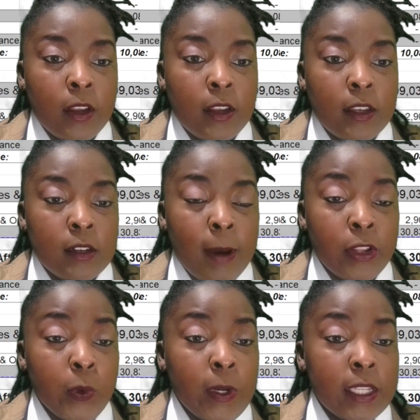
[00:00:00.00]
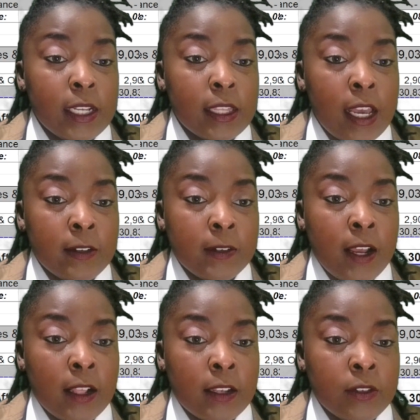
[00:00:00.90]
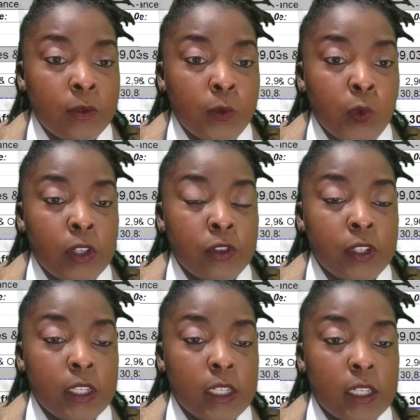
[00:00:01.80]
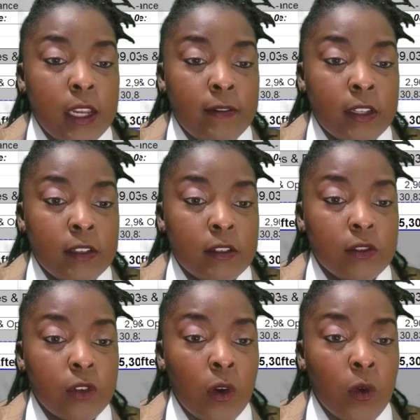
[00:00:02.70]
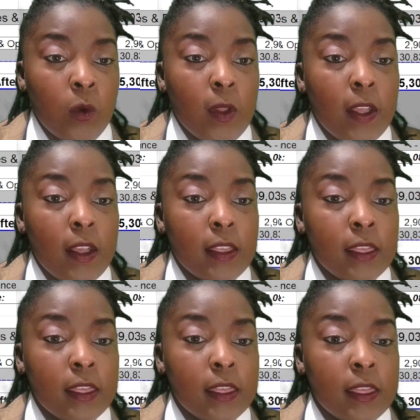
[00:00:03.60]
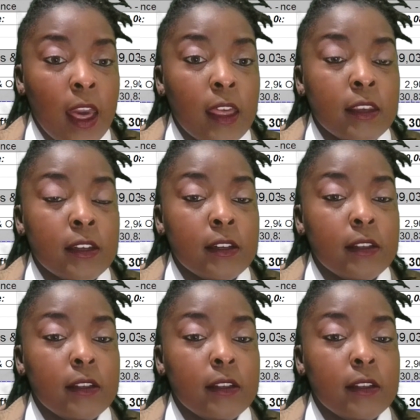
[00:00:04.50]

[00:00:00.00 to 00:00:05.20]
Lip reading: it's about $26,000, 167. So that is